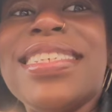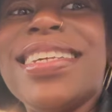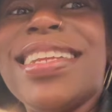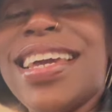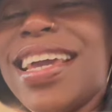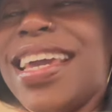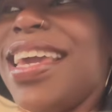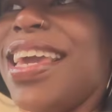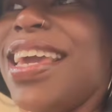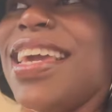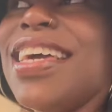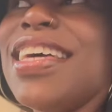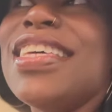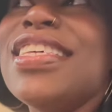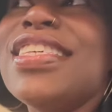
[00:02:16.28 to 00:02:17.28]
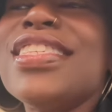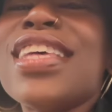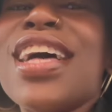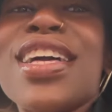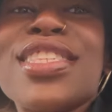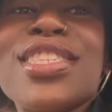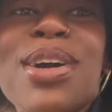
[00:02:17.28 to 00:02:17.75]
Today is
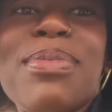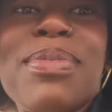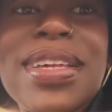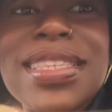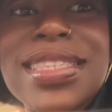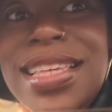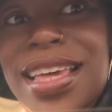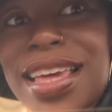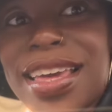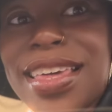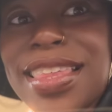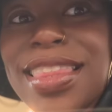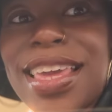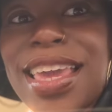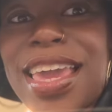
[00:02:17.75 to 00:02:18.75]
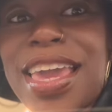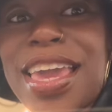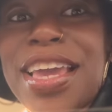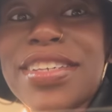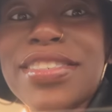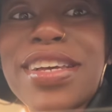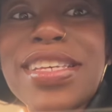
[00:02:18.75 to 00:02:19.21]
October the 10th, and
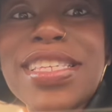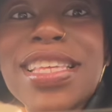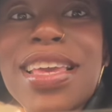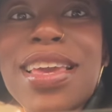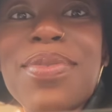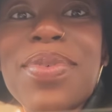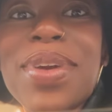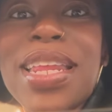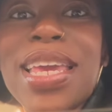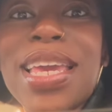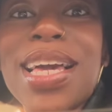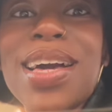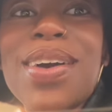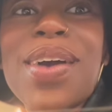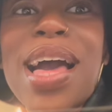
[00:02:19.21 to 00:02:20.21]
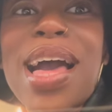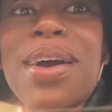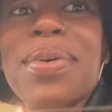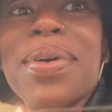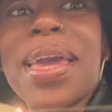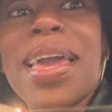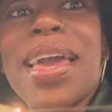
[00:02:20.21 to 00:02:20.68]
as I've seen, we did go
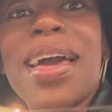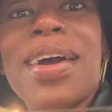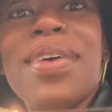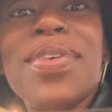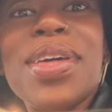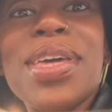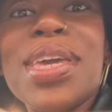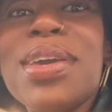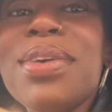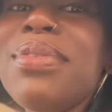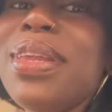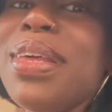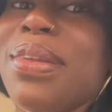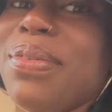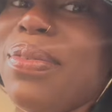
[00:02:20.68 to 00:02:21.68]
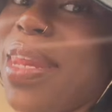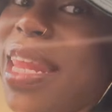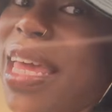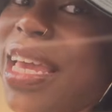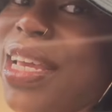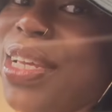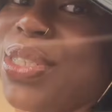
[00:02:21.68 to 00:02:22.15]
out and have a cute little
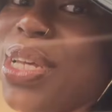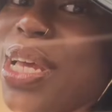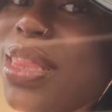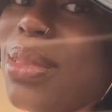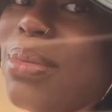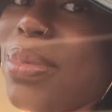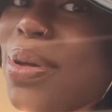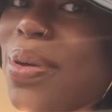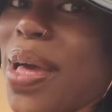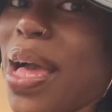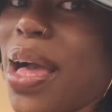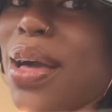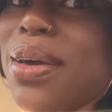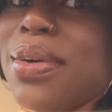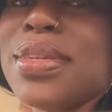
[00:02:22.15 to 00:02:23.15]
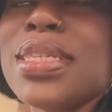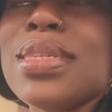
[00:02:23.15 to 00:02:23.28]
lunch at the Boathouse.